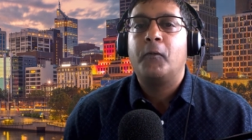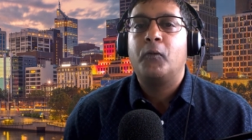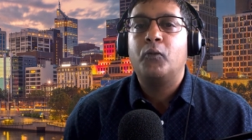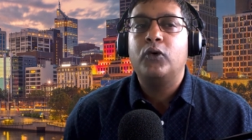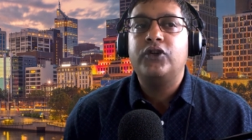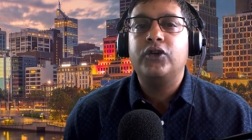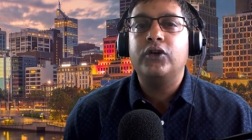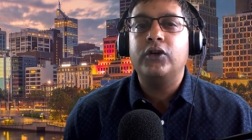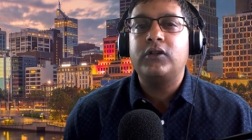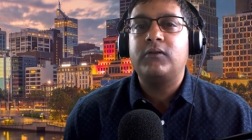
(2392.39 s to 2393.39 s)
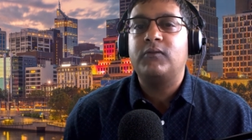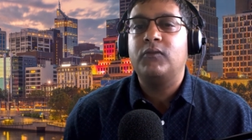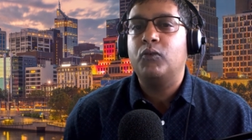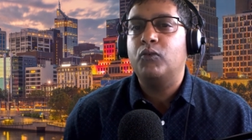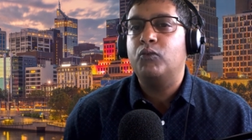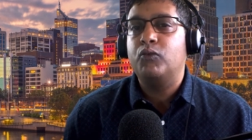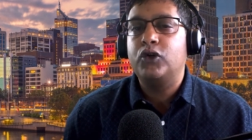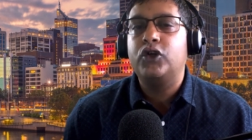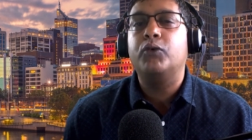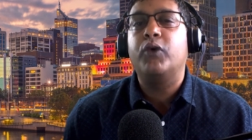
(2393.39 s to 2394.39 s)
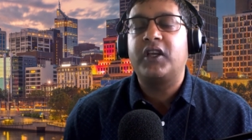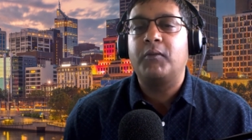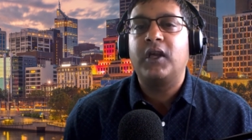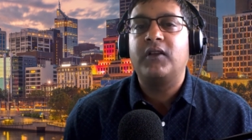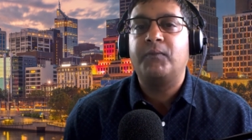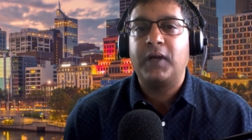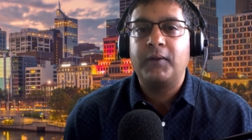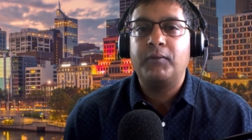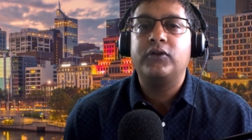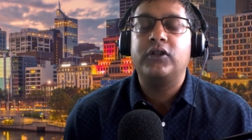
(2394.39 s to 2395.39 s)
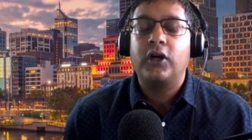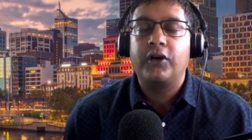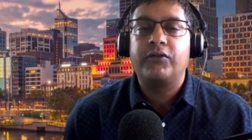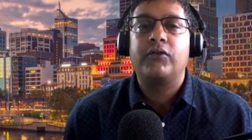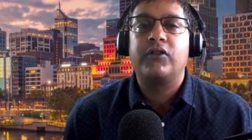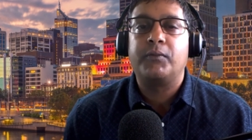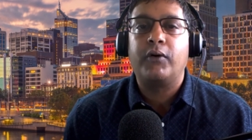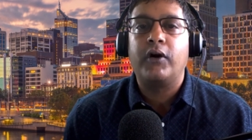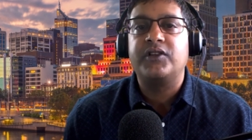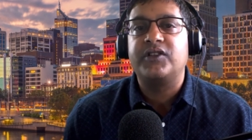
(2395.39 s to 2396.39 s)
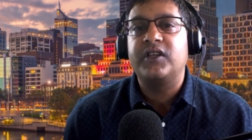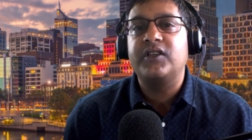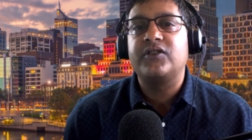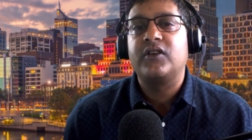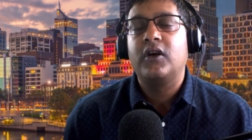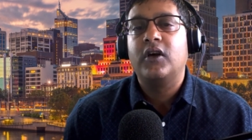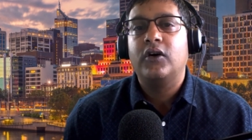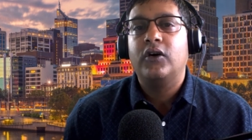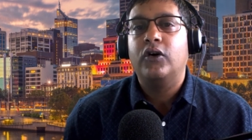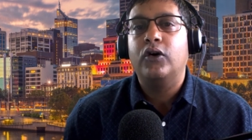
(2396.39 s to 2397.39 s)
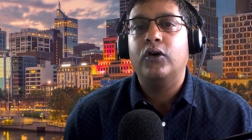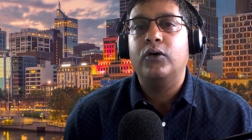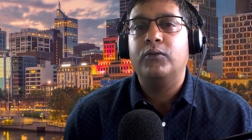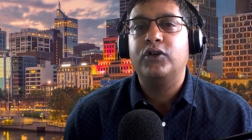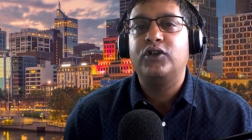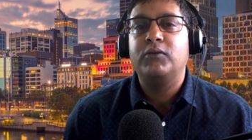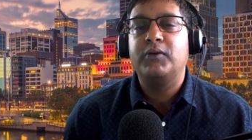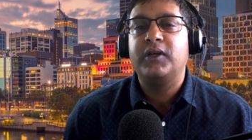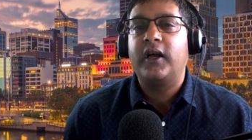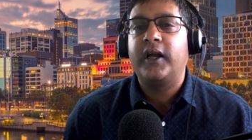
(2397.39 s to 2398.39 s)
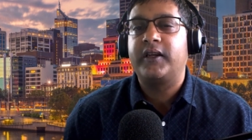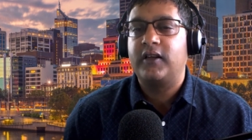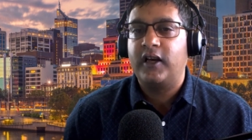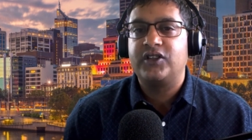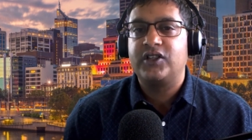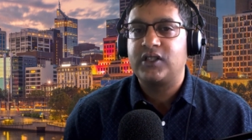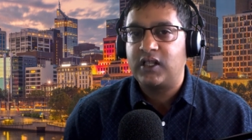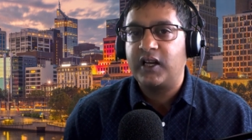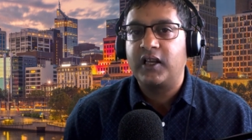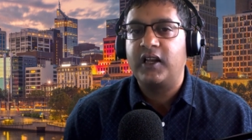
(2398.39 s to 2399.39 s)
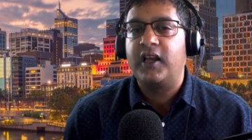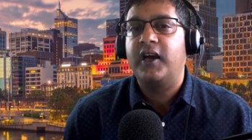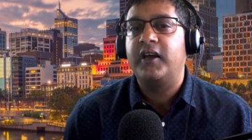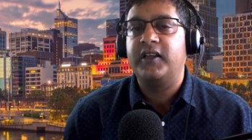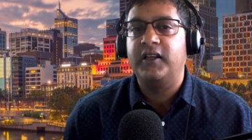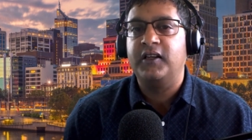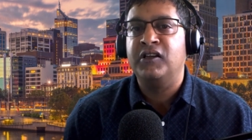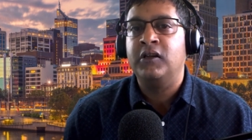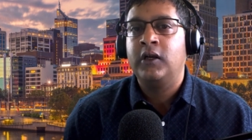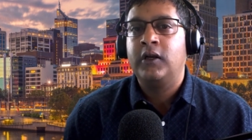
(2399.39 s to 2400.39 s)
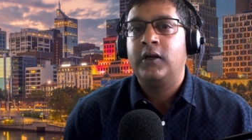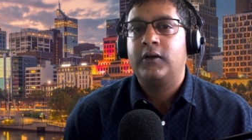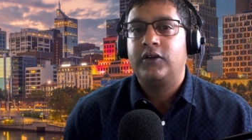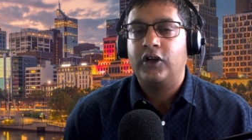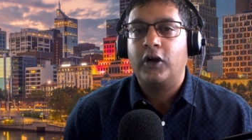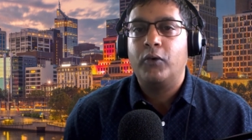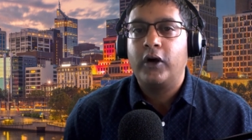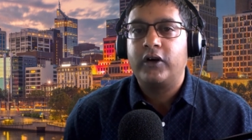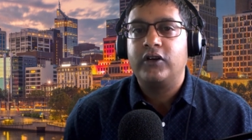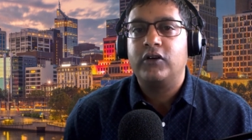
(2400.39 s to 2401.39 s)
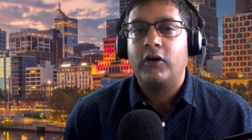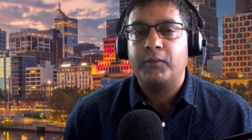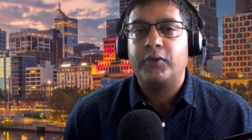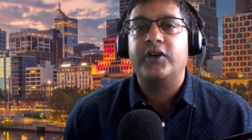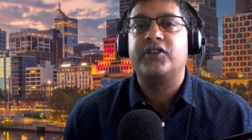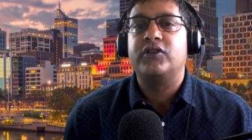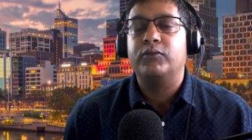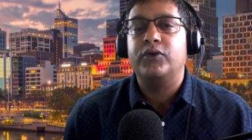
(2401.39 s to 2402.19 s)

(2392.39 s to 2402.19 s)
Would you would you recommend people to go through the process, or would you be like, nah, just slug it out and, you know, work on your own personal